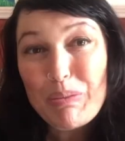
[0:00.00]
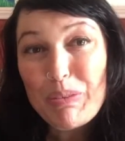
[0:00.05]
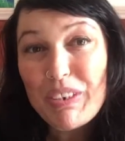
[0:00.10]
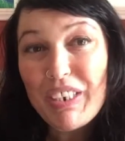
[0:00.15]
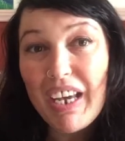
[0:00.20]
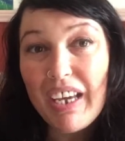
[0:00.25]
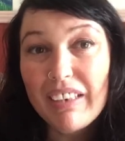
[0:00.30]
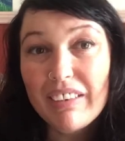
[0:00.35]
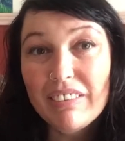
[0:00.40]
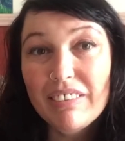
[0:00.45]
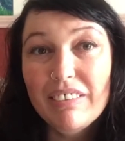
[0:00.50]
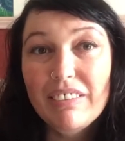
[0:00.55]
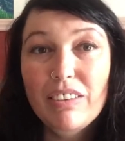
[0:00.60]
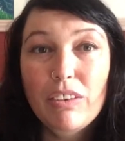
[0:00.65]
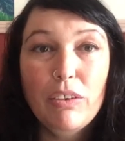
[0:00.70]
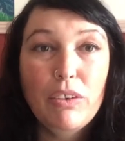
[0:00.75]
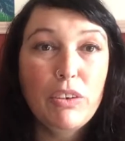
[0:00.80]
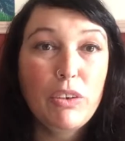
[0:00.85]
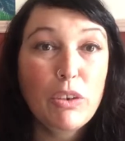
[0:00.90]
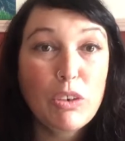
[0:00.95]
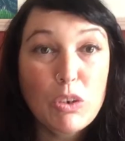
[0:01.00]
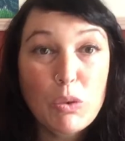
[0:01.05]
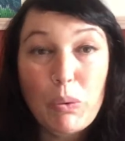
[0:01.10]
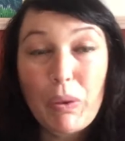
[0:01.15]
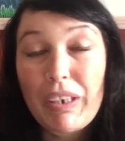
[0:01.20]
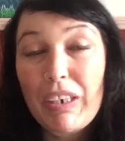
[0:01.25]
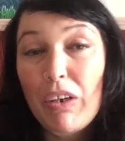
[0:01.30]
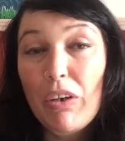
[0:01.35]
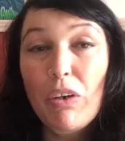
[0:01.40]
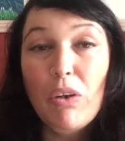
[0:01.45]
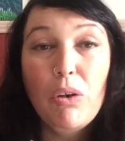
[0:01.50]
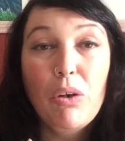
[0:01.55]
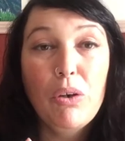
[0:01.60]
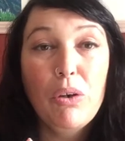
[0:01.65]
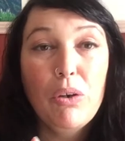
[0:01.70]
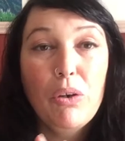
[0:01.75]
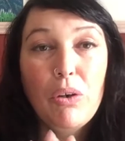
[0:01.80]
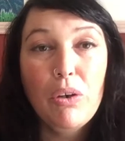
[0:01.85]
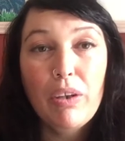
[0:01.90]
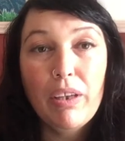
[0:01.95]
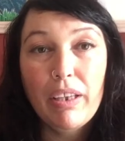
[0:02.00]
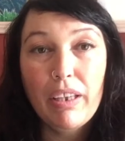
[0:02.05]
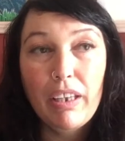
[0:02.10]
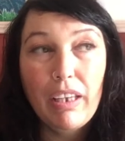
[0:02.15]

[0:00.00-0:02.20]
channel or your Twitter or